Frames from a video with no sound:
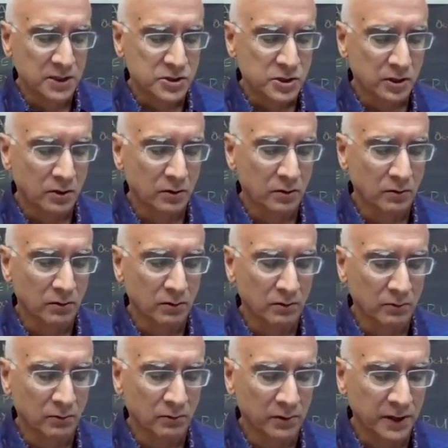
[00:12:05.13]
So,
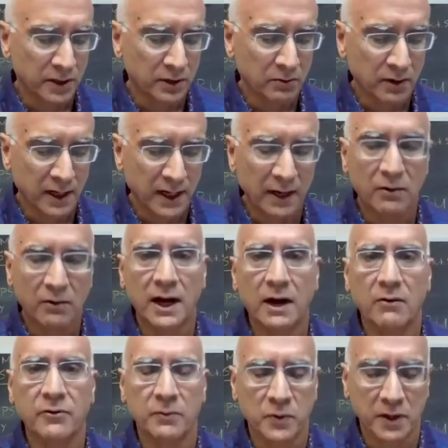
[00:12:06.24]
how
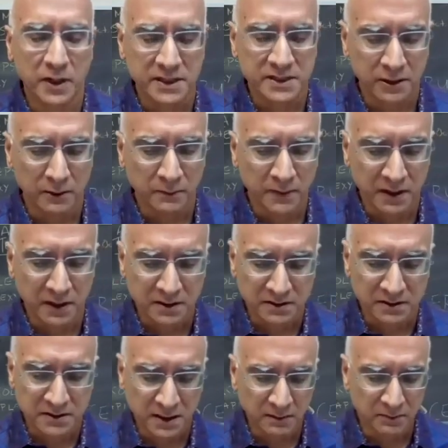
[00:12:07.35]
are the products helping
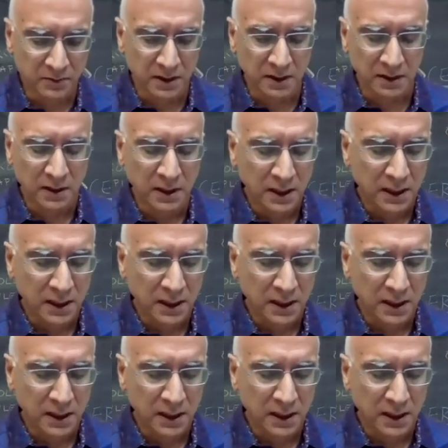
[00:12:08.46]
Deborah?